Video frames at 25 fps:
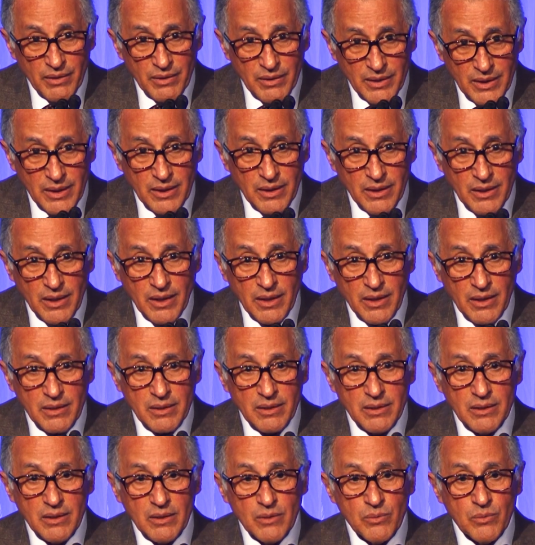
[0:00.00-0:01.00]
thank God,
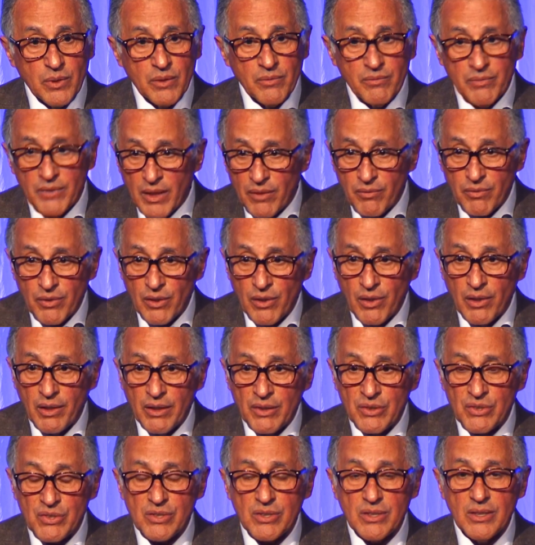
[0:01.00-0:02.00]
we've never
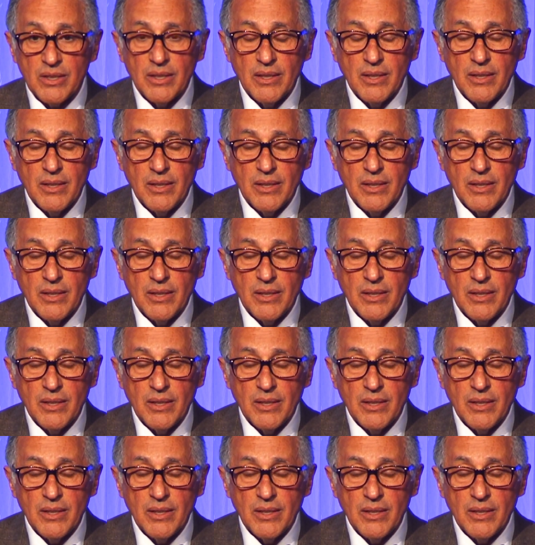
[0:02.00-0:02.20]
lost